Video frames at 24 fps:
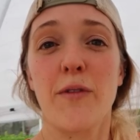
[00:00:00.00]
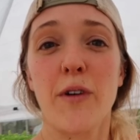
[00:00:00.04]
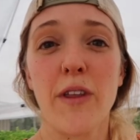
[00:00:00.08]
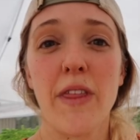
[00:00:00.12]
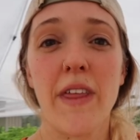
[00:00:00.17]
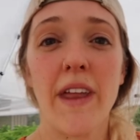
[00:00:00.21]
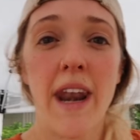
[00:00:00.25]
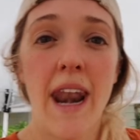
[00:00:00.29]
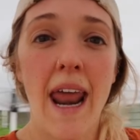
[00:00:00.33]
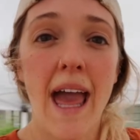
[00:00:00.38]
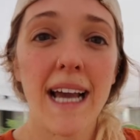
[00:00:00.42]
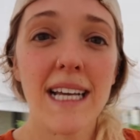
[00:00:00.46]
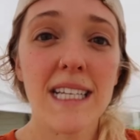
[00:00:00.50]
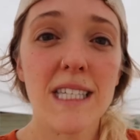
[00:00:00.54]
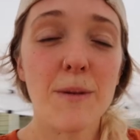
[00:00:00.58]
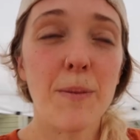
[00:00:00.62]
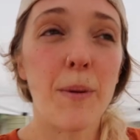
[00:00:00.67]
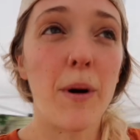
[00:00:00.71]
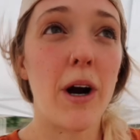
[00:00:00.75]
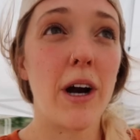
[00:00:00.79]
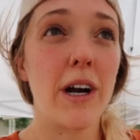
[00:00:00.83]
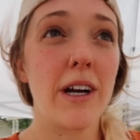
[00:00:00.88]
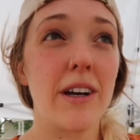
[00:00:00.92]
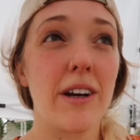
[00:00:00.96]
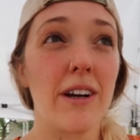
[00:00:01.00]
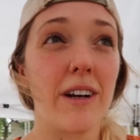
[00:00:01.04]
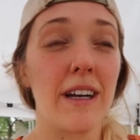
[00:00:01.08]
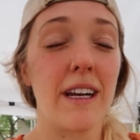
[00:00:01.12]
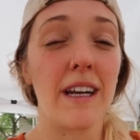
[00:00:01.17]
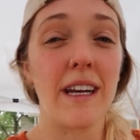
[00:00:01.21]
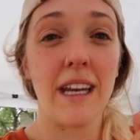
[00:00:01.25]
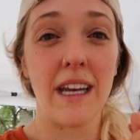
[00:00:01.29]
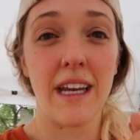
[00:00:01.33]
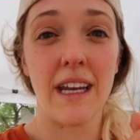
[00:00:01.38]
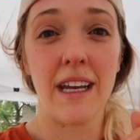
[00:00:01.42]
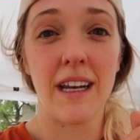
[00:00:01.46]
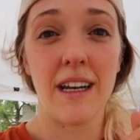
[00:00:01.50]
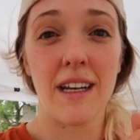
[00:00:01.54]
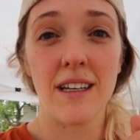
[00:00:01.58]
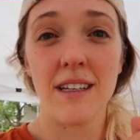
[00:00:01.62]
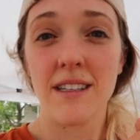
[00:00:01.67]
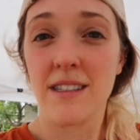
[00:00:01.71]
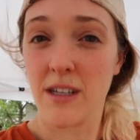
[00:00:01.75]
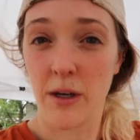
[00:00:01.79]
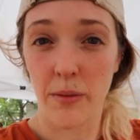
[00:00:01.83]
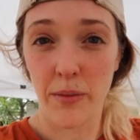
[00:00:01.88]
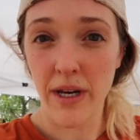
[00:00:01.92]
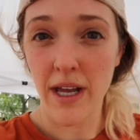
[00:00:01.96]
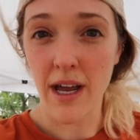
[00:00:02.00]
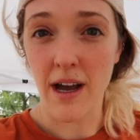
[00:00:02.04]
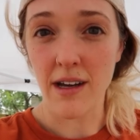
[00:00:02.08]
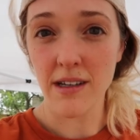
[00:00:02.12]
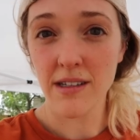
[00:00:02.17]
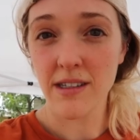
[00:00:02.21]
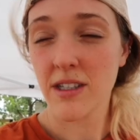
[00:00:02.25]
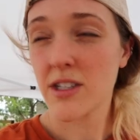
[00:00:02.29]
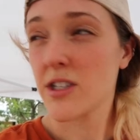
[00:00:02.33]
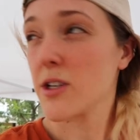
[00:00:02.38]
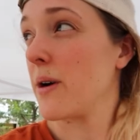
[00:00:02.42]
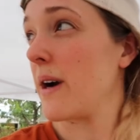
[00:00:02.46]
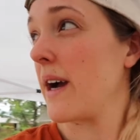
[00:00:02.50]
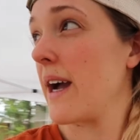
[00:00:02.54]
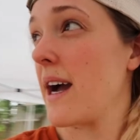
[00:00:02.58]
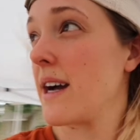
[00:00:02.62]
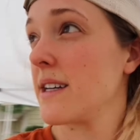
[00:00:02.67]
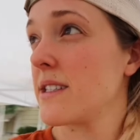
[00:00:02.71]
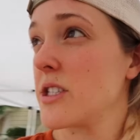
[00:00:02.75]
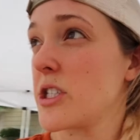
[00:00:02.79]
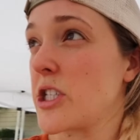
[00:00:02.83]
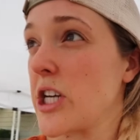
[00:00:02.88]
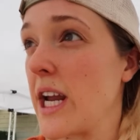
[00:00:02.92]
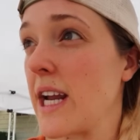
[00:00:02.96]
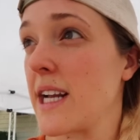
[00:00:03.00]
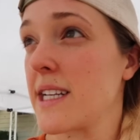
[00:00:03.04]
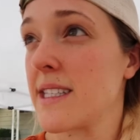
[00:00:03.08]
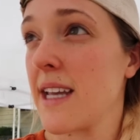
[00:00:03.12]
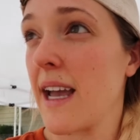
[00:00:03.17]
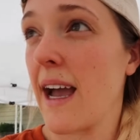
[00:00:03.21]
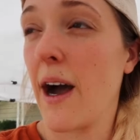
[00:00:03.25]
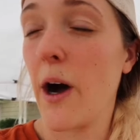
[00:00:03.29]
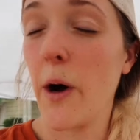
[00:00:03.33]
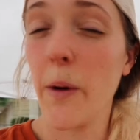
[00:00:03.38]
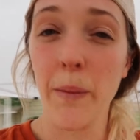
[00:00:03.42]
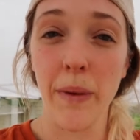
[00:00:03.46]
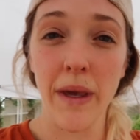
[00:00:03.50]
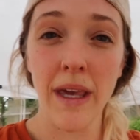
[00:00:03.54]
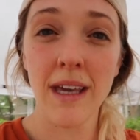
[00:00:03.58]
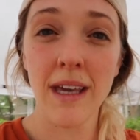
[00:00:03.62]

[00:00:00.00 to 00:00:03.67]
For the next part, you're gonna need somebody else. So I asked Jake to help